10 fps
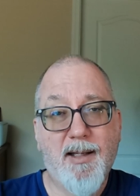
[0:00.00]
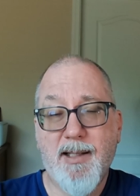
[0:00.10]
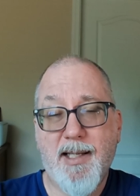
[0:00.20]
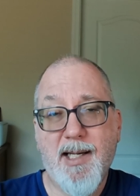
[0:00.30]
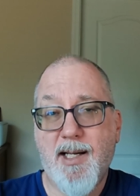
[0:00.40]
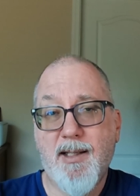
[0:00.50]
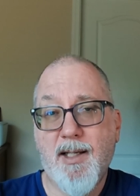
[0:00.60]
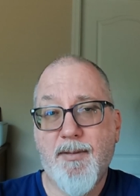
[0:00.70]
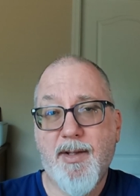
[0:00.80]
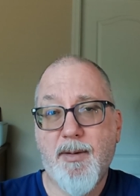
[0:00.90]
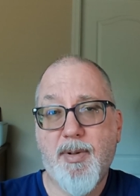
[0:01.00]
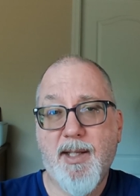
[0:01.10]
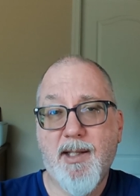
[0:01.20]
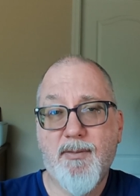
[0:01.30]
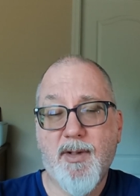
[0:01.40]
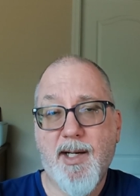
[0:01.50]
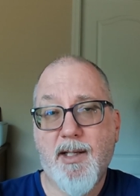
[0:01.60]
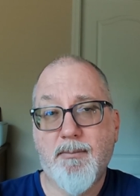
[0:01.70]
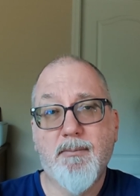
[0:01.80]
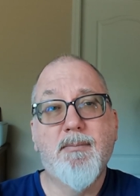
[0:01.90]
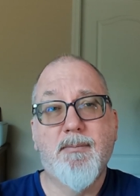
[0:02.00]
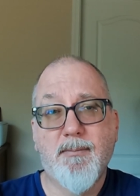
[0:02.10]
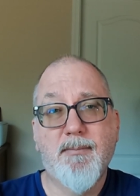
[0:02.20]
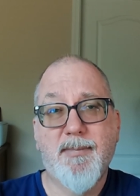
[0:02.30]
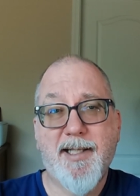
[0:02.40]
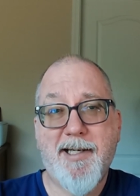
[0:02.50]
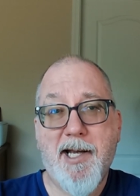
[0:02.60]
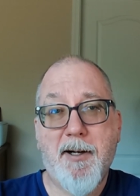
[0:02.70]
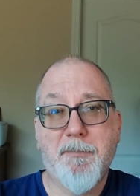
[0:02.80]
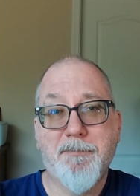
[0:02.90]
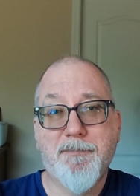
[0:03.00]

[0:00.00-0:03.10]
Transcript: yeah, I didn't have anything planned after Anne. Take care.